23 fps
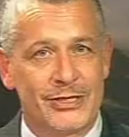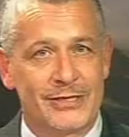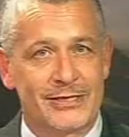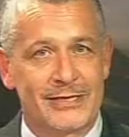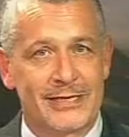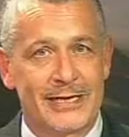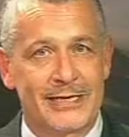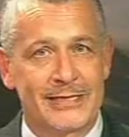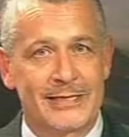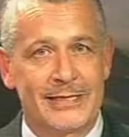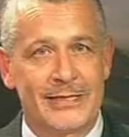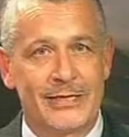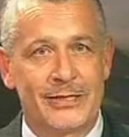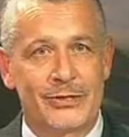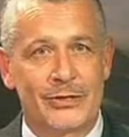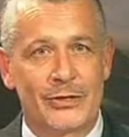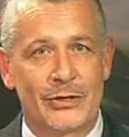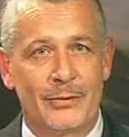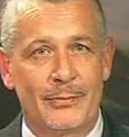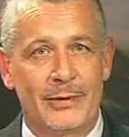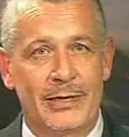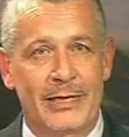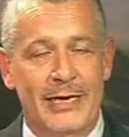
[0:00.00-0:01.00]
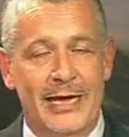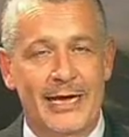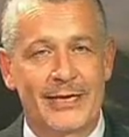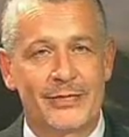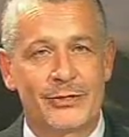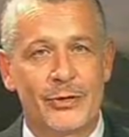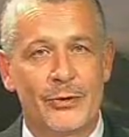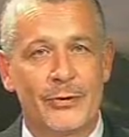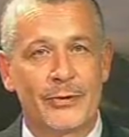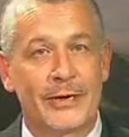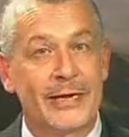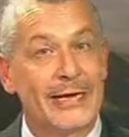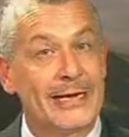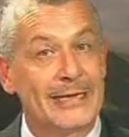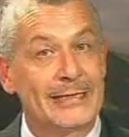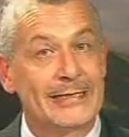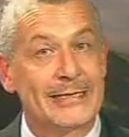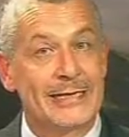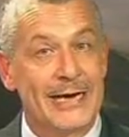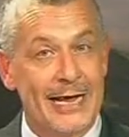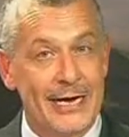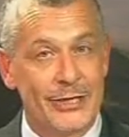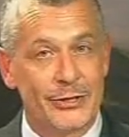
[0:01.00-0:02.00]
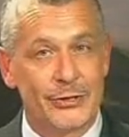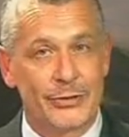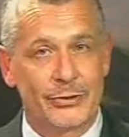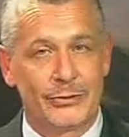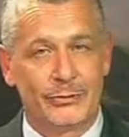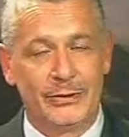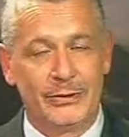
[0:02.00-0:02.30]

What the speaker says: says the tournament has gone international.